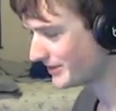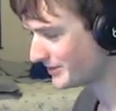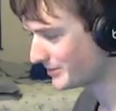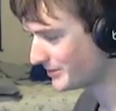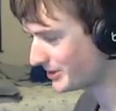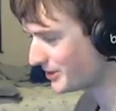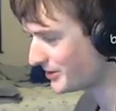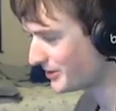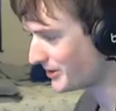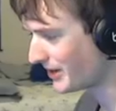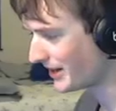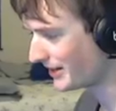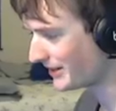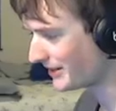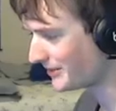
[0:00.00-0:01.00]
I'm gonna
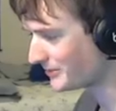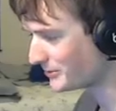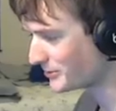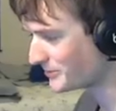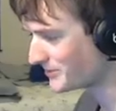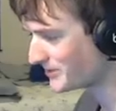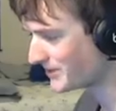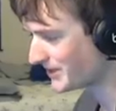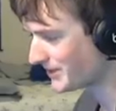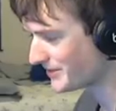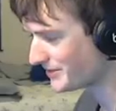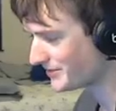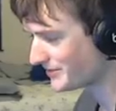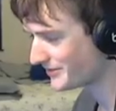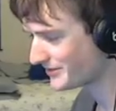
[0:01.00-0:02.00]
go room
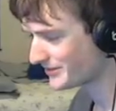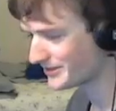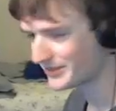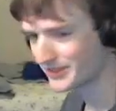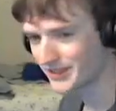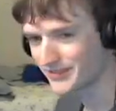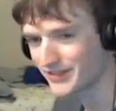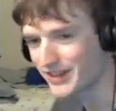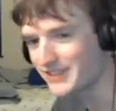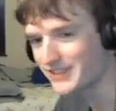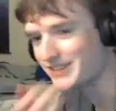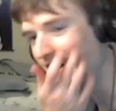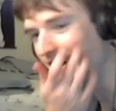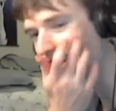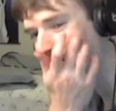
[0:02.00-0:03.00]
save. If I
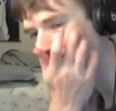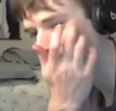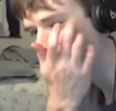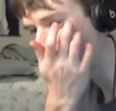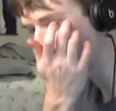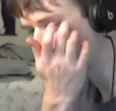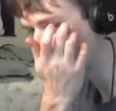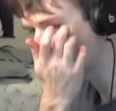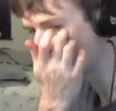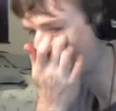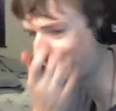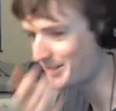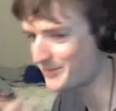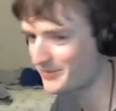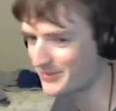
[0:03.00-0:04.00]
die and I
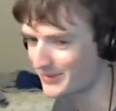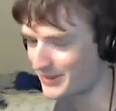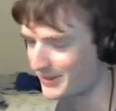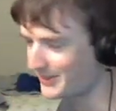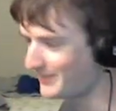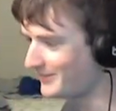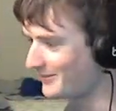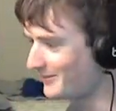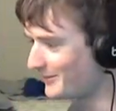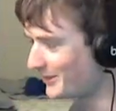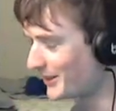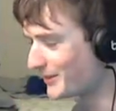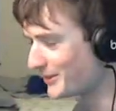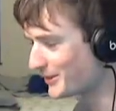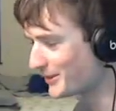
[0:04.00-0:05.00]
mess up, then
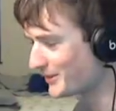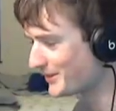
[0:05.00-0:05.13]
whatever.